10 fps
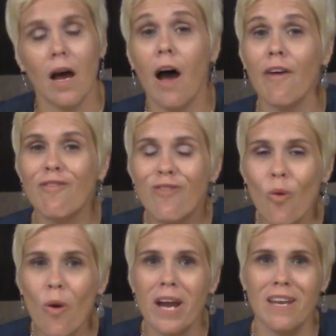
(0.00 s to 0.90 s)

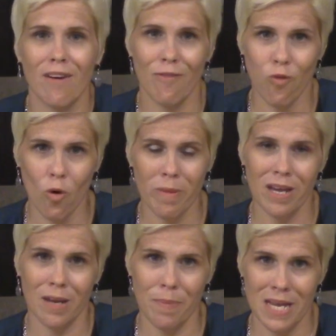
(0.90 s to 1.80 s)
Avoid forming
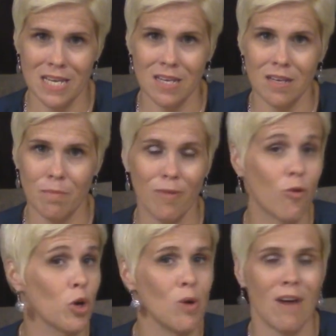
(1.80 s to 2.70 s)
an opinion
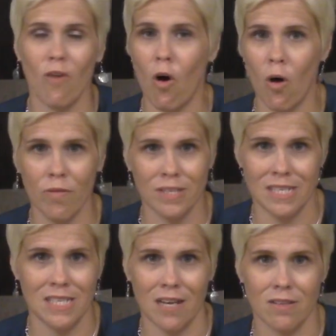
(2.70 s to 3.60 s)
before you have all the
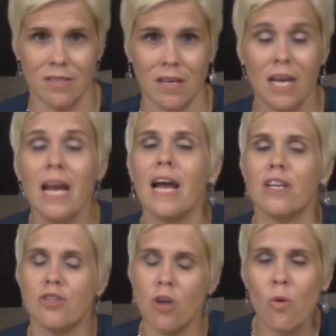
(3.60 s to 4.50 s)
details,
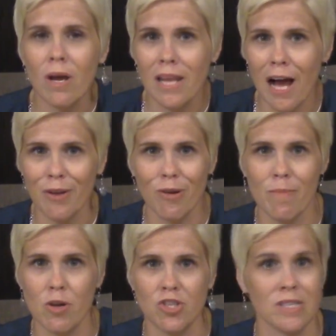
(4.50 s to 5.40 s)
and don't allow your
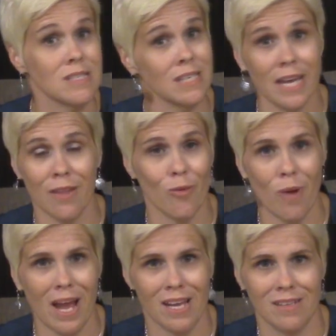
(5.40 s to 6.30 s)
emotions to get in the
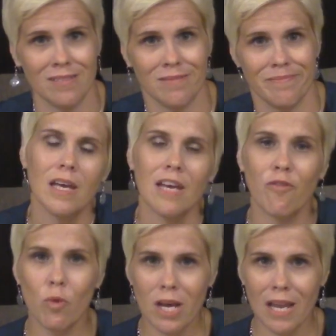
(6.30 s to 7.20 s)
way. If
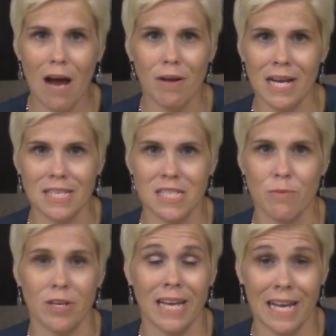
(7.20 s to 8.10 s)
we allow a customer
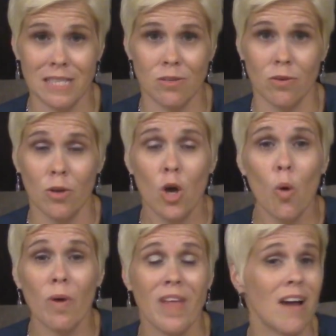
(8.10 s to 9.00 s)
to cancel
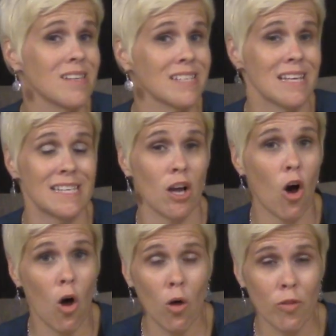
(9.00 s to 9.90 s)
without discussing
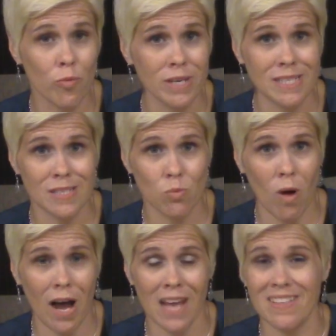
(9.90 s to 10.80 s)
all the reasons
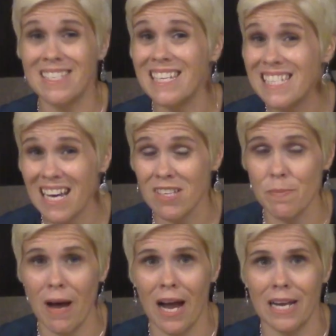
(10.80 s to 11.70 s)
why and the details
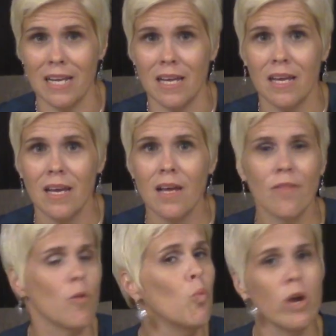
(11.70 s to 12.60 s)
behind it,
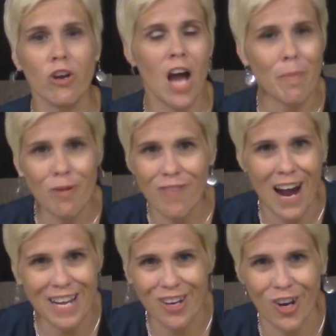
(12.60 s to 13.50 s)
then we're not
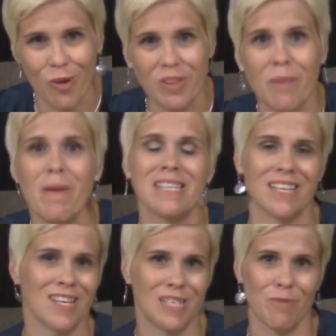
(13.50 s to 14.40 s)
providing her with the best
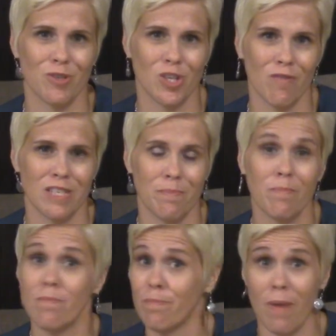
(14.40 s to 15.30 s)
customer service
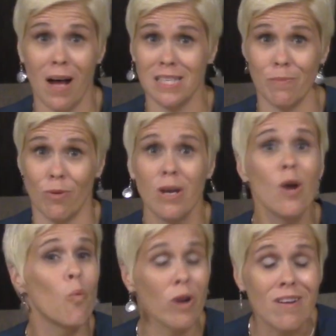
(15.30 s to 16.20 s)
possible.
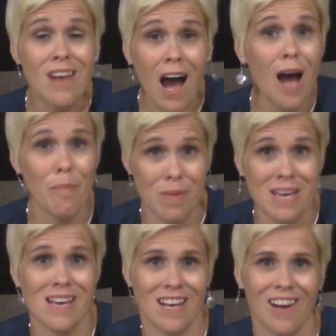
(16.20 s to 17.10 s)
We're not
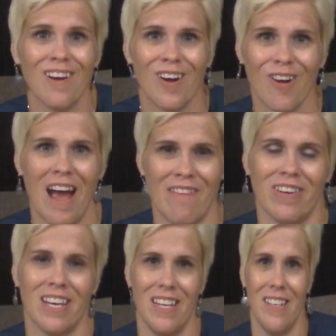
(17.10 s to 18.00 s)
being her
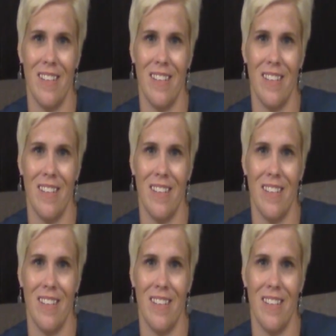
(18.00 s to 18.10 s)
advocate.